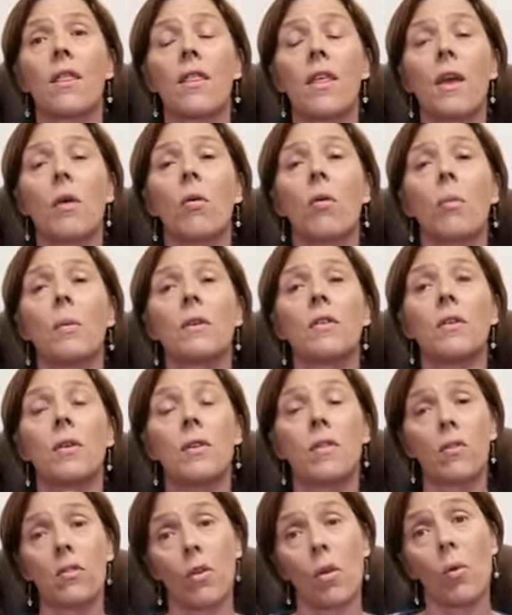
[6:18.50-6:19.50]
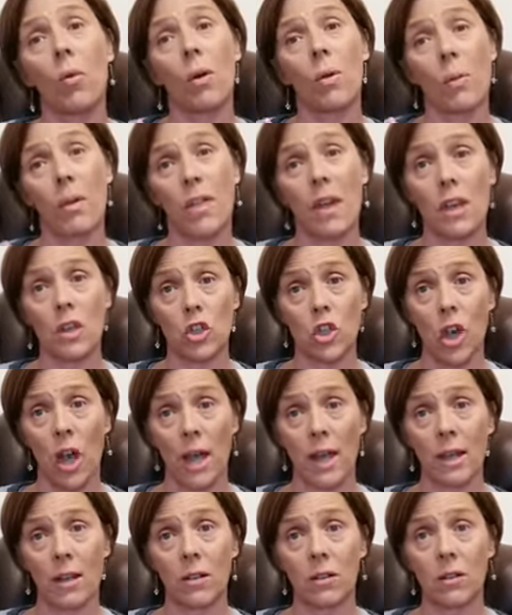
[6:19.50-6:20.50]
they will be doing schoolwork with their
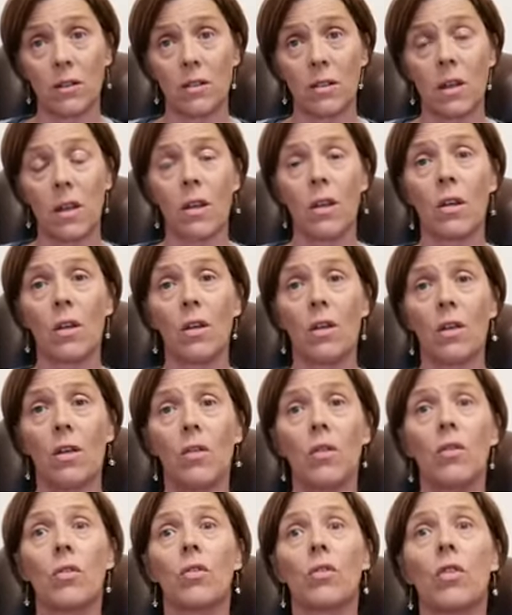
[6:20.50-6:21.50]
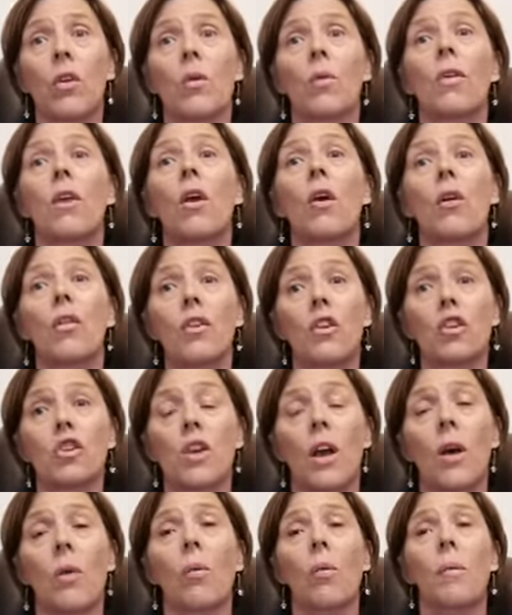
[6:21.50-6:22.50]
child, so the other
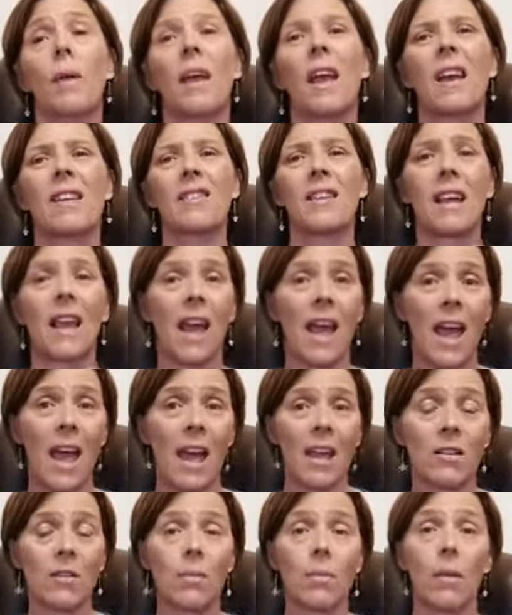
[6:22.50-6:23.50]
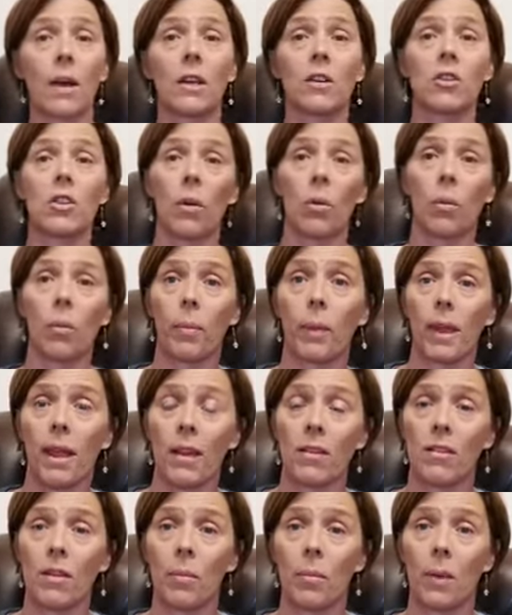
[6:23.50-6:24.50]
child will be getting ahead and my child will be
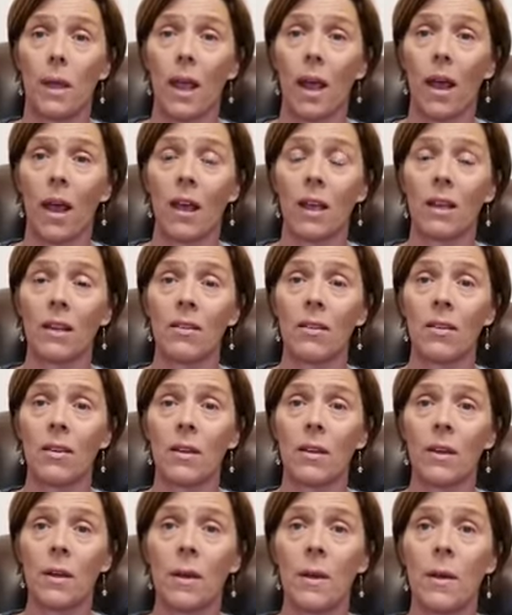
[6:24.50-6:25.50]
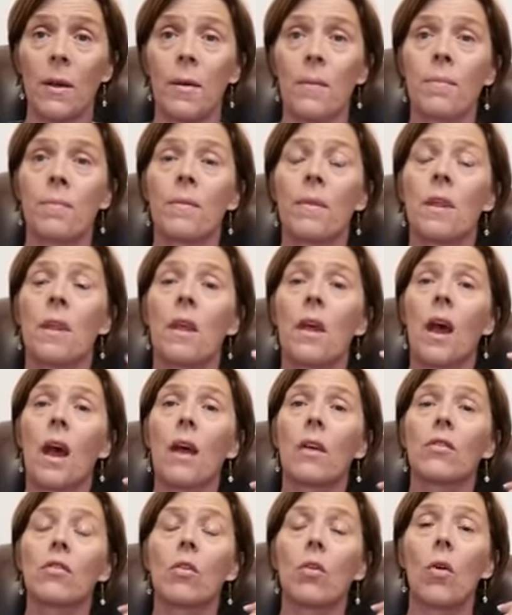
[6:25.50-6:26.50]
getting behind.
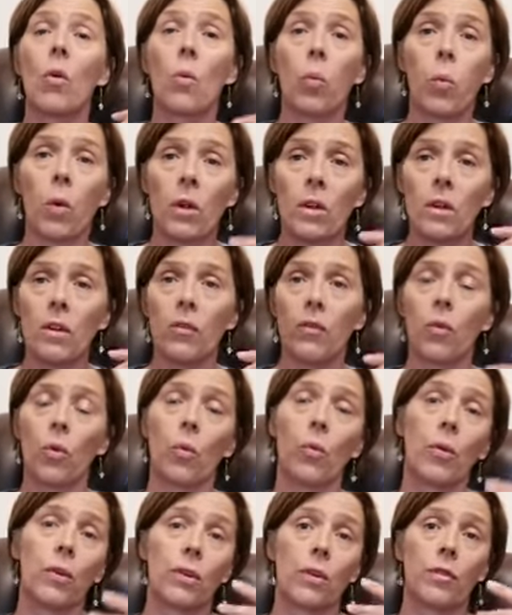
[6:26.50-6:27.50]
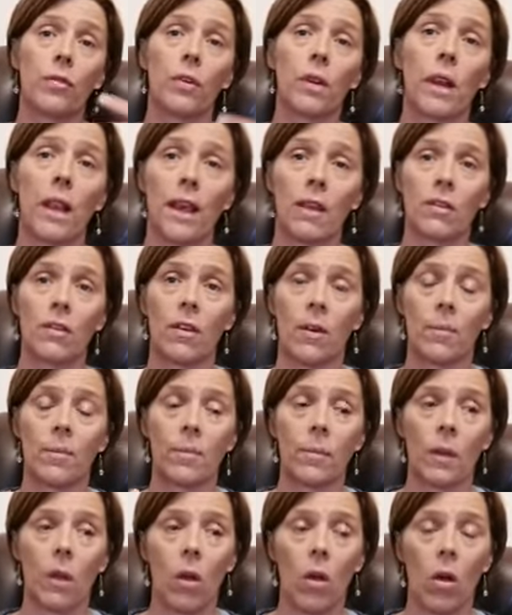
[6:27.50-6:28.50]
I saw a wonderful, wonderful letter
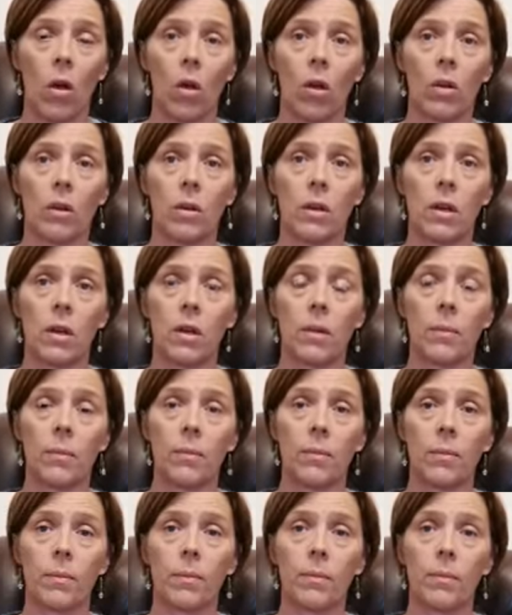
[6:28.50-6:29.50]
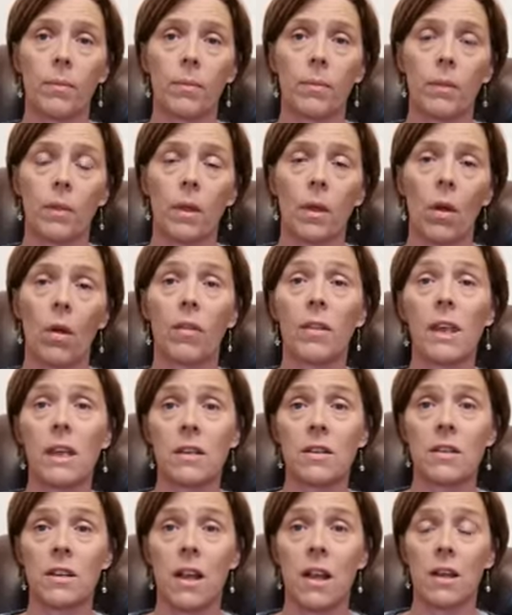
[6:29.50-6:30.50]
on the
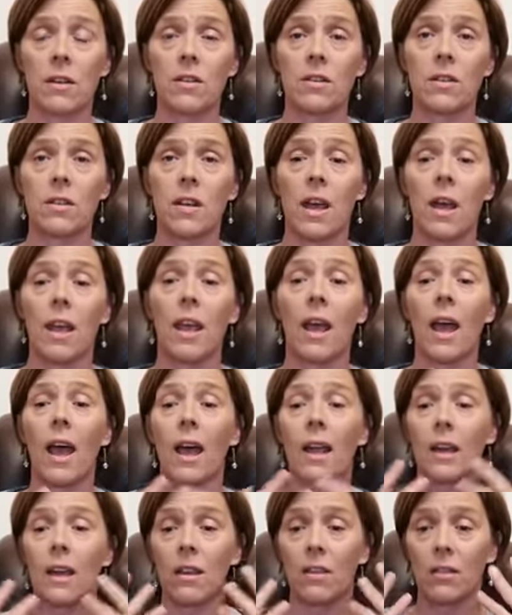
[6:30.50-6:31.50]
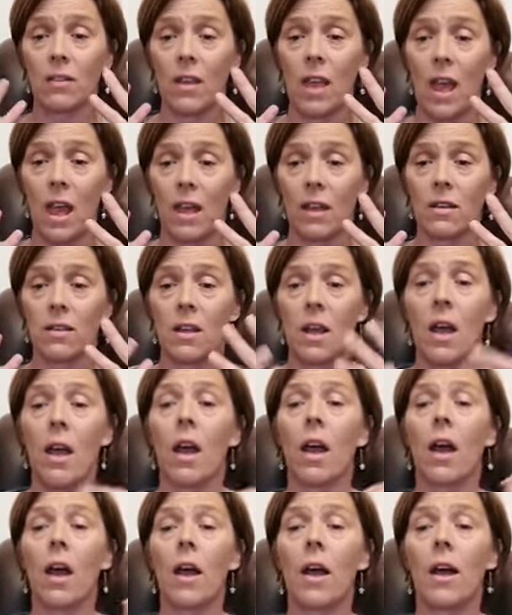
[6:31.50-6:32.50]
internet today, and it said,
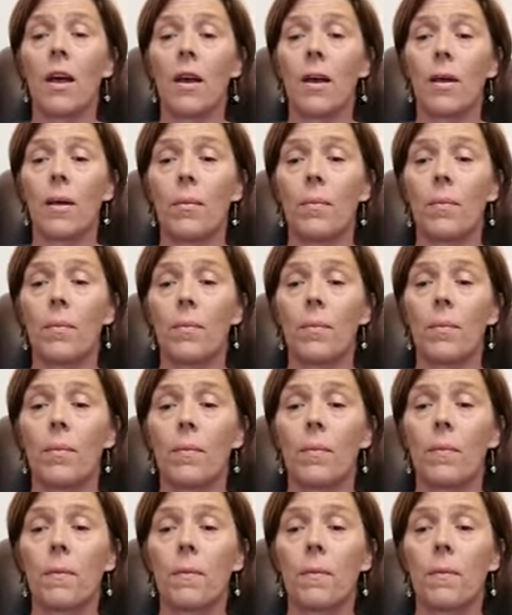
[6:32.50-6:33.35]
don't